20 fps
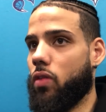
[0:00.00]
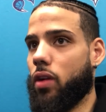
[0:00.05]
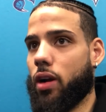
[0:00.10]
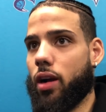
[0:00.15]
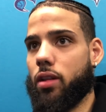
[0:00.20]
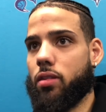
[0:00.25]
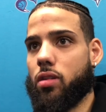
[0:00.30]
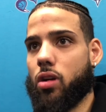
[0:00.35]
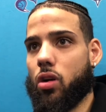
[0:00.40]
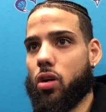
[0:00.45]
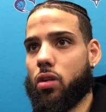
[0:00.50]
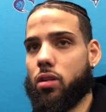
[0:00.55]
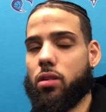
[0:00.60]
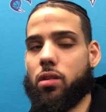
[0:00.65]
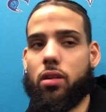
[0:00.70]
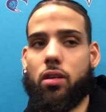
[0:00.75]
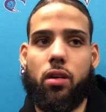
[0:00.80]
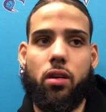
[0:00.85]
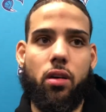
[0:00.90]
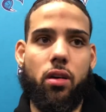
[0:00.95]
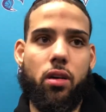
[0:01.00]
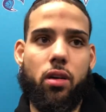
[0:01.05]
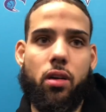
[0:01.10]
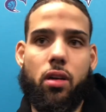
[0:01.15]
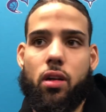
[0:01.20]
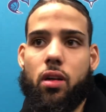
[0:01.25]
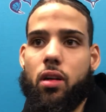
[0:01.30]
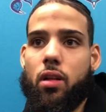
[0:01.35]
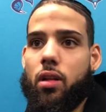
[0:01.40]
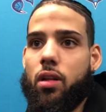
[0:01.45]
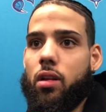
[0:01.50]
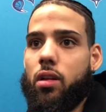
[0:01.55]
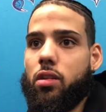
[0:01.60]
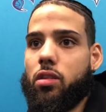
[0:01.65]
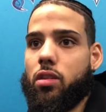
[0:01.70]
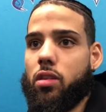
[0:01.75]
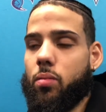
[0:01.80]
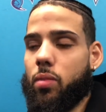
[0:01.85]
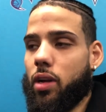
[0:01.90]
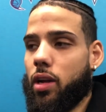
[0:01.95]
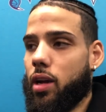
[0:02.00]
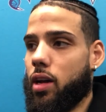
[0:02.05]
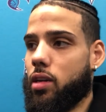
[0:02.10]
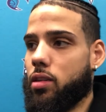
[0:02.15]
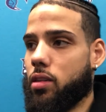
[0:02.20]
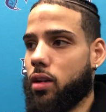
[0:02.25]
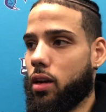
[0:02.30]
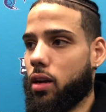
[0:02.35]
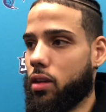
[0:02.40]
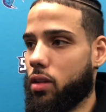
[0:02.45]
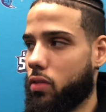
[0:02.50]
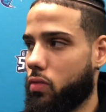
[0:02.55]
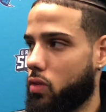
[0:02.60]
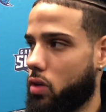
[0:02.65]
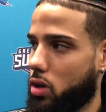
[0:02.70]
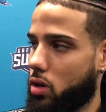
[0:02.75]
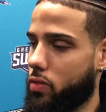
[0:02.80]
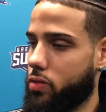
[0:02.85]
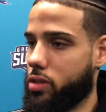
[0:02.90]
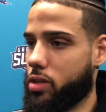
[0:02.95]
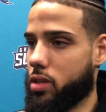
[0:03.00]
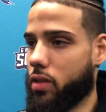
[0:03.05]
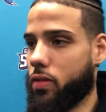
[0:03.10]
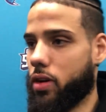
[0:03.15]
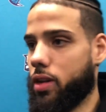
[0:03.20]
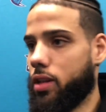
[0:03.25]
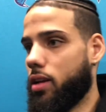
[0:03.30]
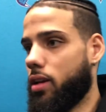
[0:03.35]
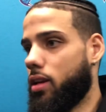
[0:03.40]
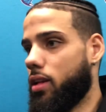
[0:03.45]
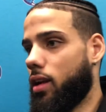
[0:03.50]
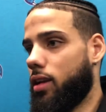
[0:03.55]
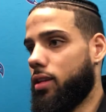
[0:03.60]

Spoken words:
Like, I'm talking to some of the guys, like, in the front office, stuff like that.